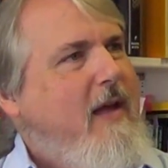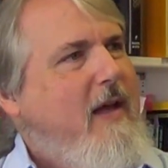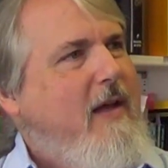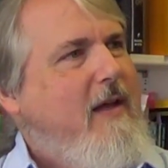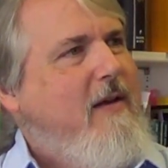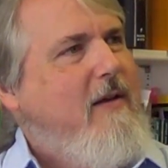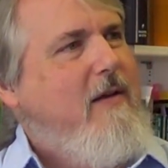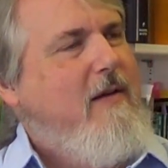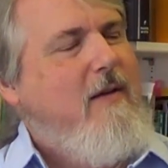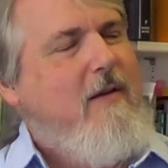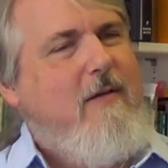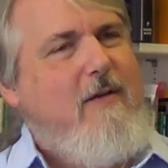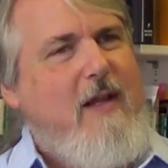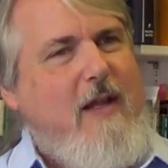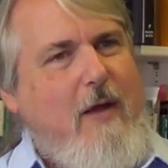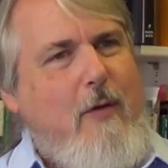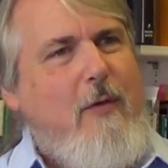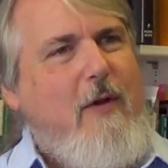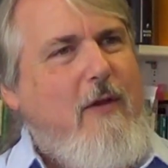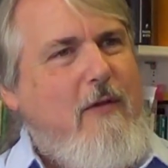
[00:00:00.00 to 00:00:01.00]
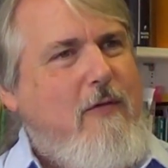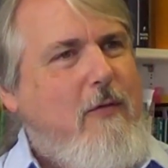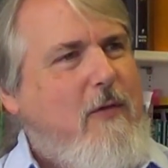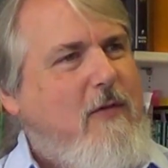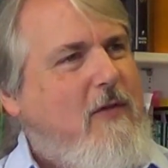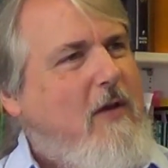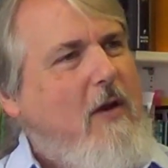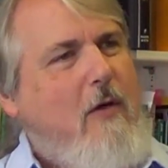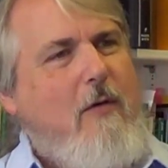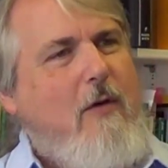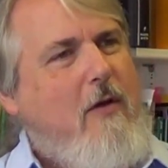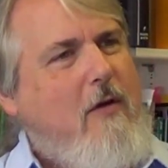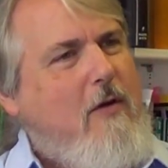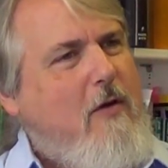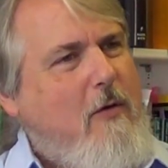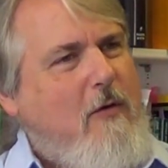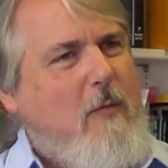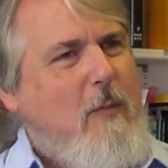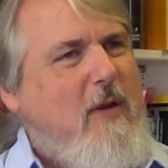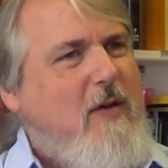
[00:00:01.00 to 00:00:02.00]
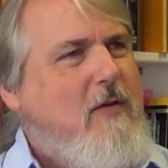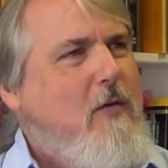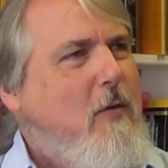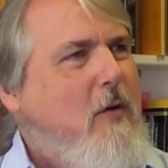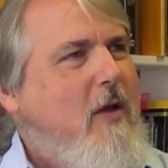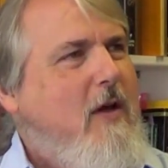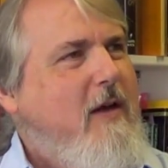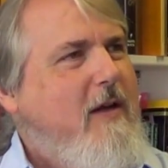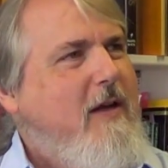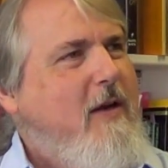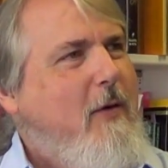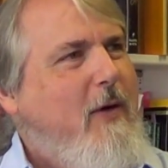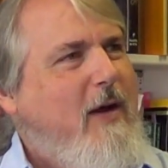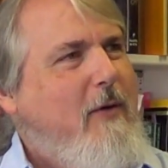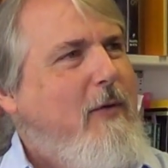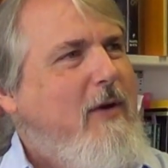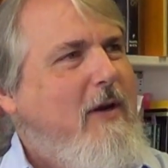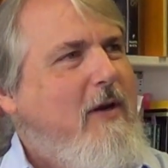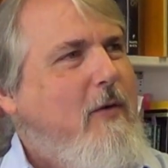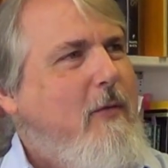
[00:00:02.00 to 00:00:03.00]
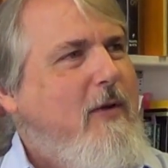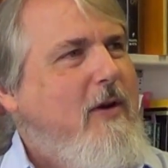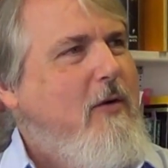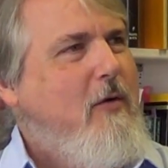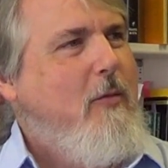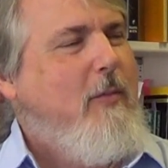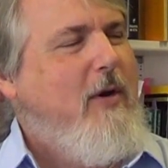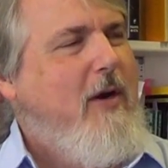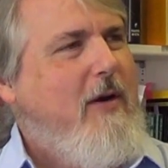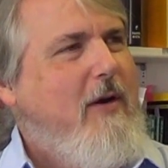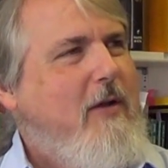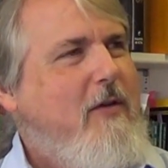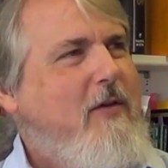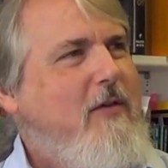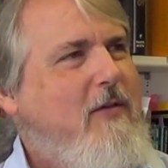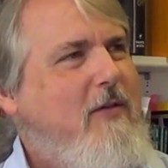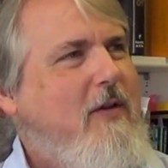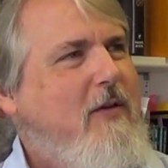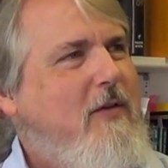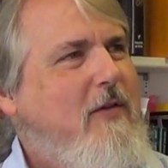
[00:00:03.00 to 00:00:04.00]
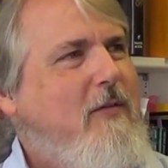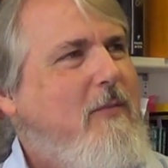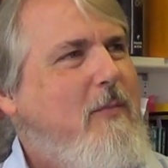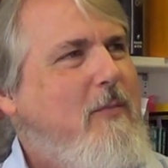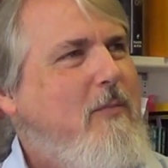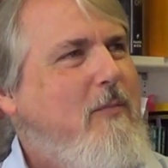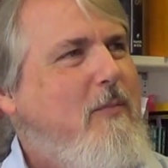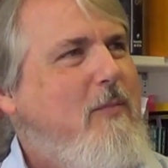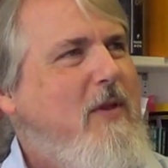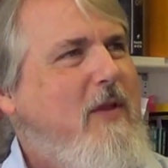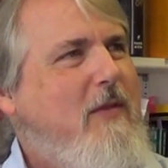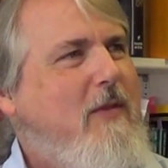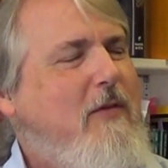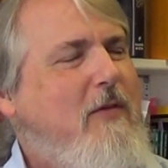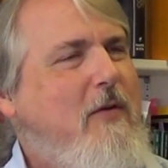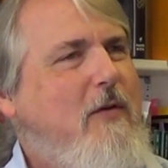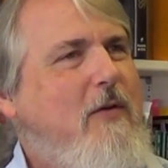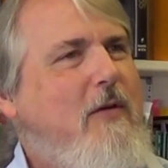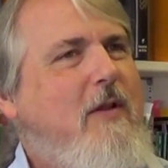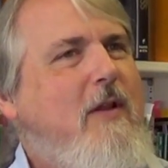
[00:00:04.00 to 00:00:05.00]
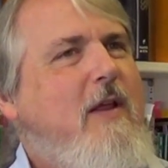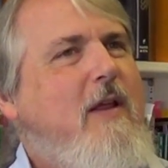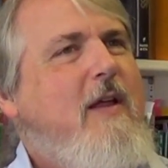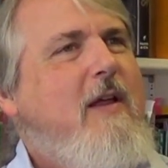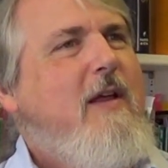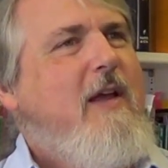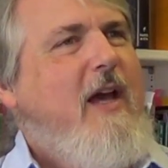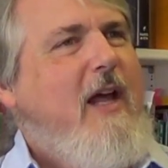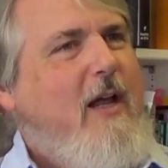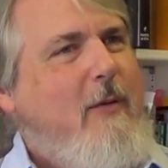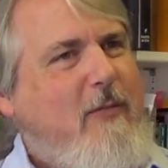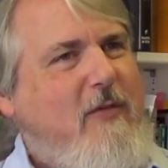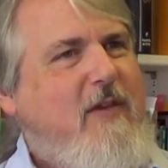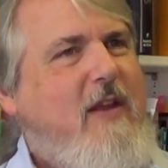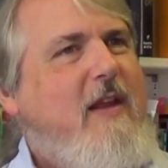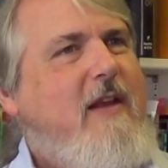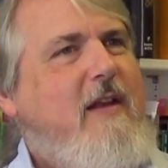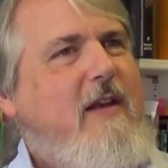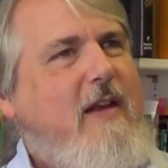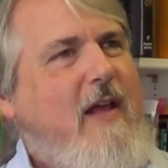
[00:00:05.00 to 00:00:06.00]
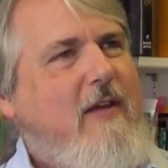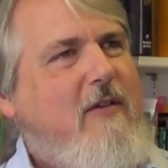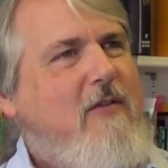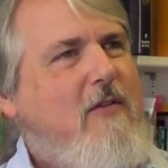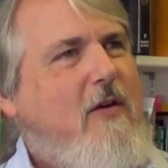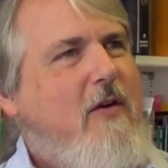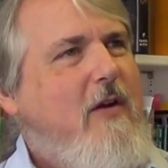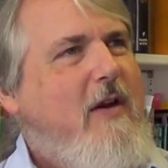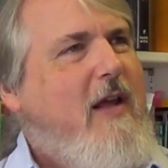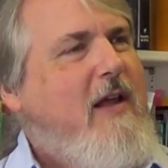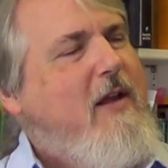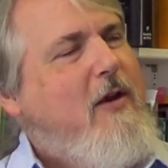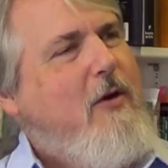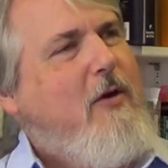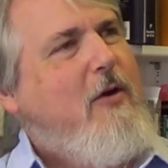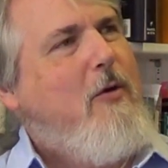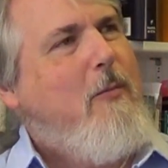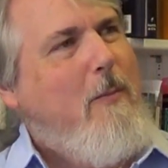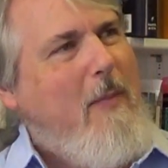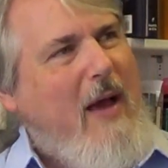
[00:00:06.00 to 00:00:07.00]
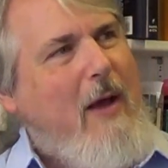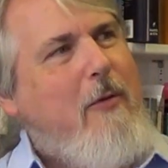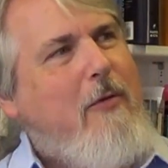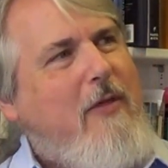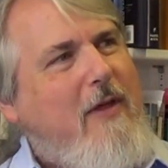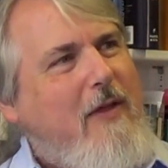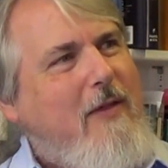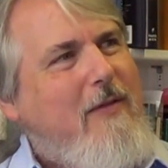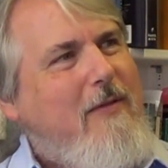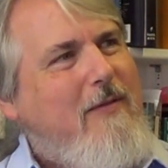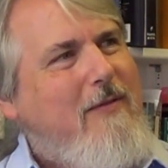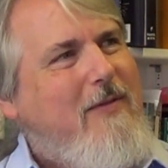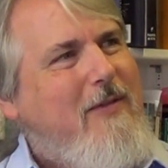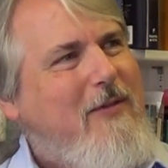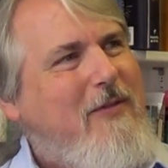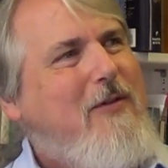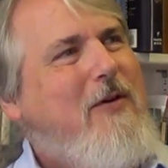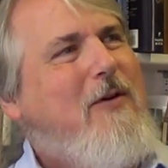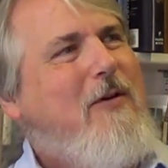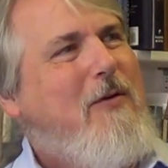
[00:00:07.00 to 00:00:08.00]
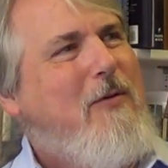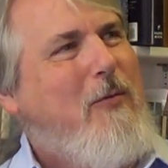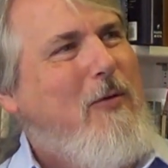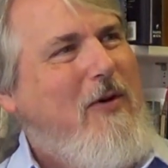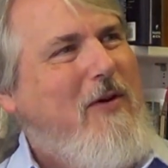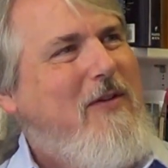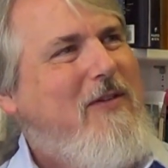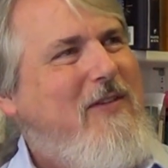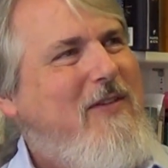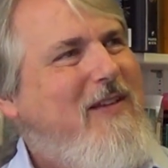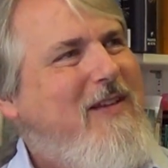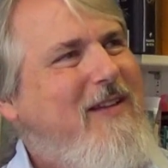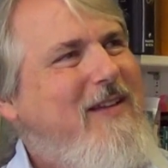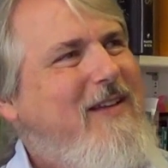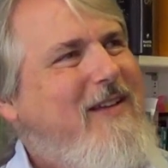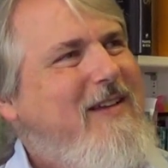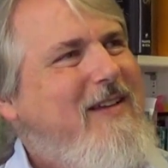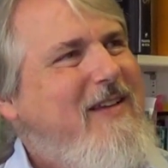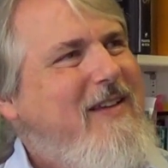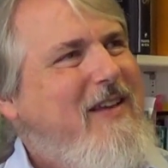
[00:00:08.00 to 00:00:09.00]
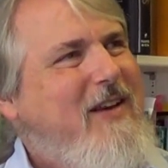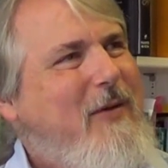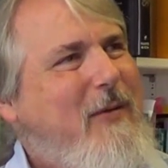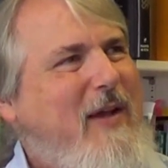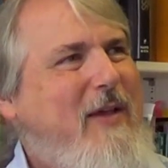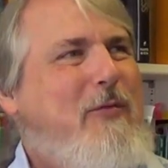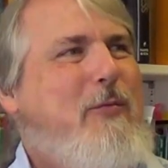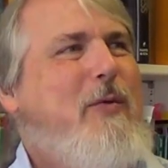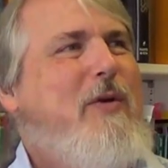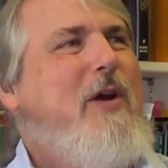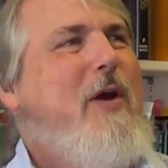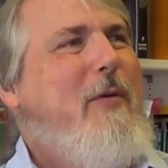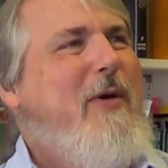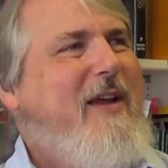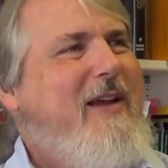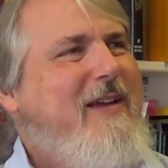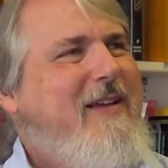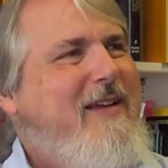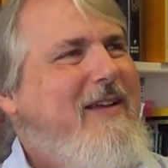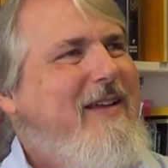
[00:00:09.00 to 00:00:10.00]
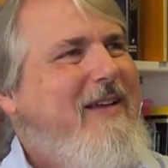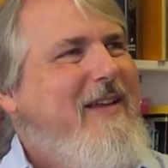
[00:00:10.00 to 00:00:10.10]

And Dayonis, who had said, oh, no, no, it's been too long. You know, I really don't want to do a part. I'll just be in the circle. And I'm standing next to her, and I hear her mouthing the circle words, you know, as we're going.